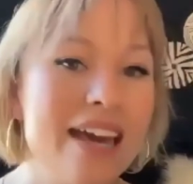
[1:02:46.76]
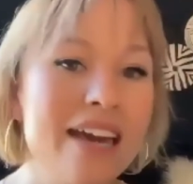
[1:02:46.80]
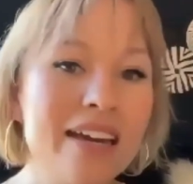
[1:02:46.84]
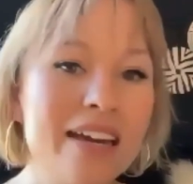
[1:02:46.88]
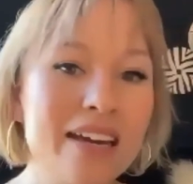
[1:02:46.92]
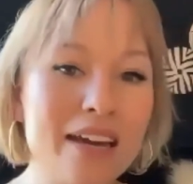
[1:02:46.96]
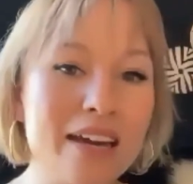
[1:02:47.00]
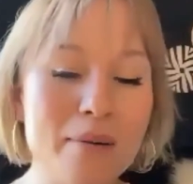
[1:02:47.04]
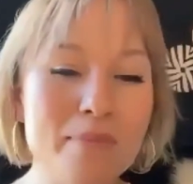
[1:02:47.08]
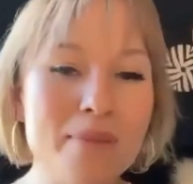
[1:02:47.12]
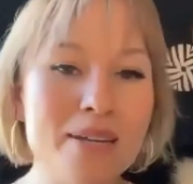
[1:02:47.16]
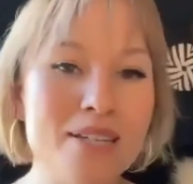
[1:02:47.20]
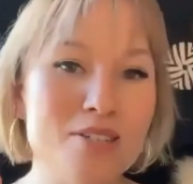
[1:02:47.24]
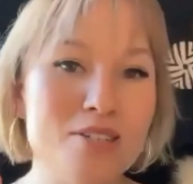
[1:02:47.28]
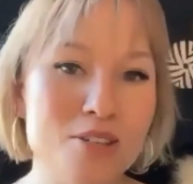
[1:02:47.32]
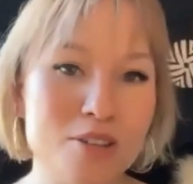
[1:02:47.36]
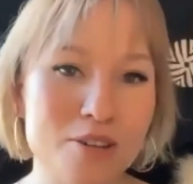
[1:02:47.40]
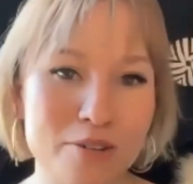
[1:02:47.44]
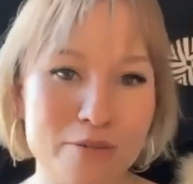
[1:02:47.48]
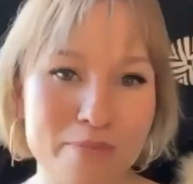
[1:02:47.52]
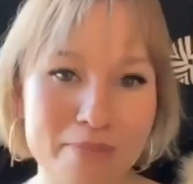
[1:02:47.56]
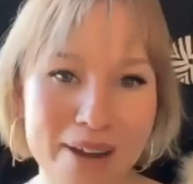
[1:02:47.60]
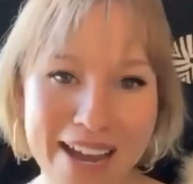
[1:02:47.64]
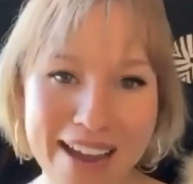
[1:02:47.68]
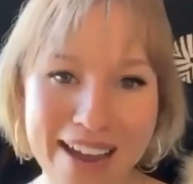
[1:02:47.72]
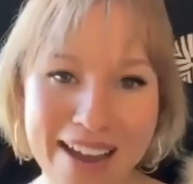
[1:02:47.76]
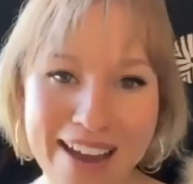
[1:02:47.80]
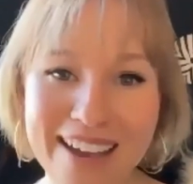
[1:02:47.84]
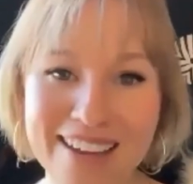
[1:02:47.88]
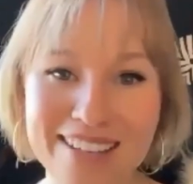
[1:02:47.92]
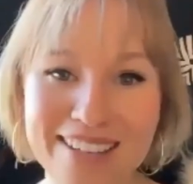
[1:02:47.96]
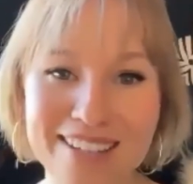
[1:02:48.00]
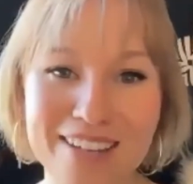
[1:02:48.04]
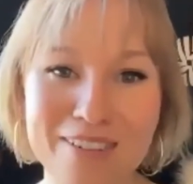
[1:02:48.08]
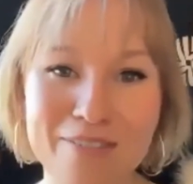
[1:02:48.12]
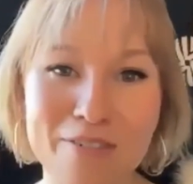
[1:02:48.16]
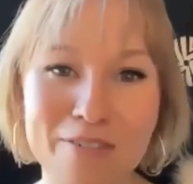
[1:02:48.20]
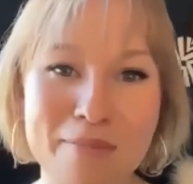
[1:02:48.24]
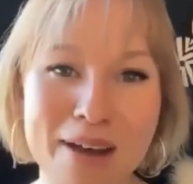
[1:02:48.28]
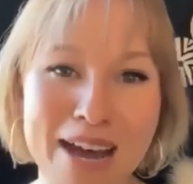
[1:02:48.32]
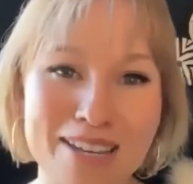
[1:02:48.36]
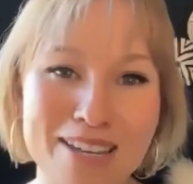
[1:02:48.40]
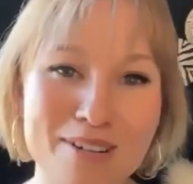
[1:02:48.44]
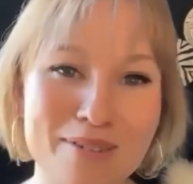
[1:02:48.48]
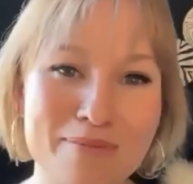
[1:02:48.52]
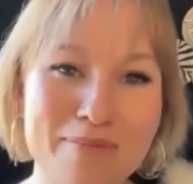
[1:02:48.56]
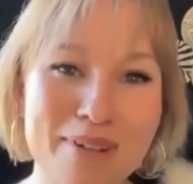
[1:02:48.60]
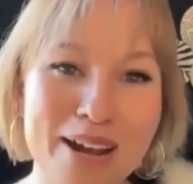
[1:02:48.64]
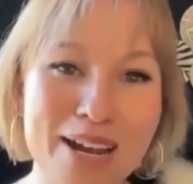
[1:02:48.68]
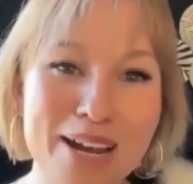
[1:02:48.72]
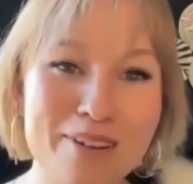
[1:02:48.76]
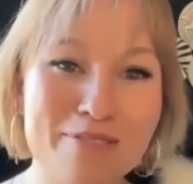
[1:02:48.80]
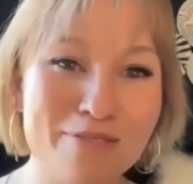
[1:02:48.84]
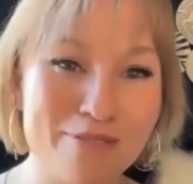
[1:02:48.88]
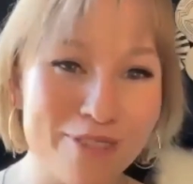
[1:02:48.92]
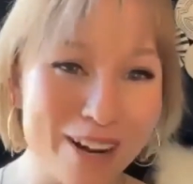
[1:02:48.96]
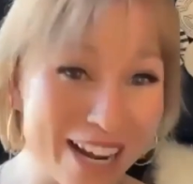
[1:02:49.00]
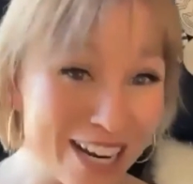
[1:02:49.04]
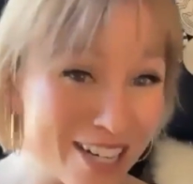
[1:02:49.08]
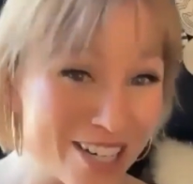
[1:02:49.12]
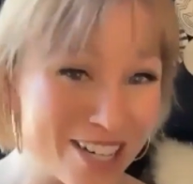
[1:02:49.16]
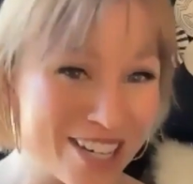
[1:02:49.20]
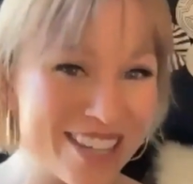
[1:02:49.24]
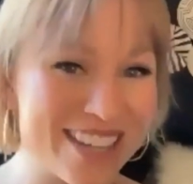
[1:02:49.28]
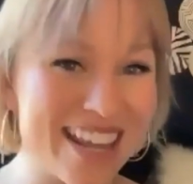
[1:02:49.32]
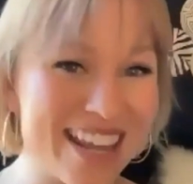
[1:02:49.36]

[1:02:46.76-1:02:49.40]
come into my highest level mastermind, Rich.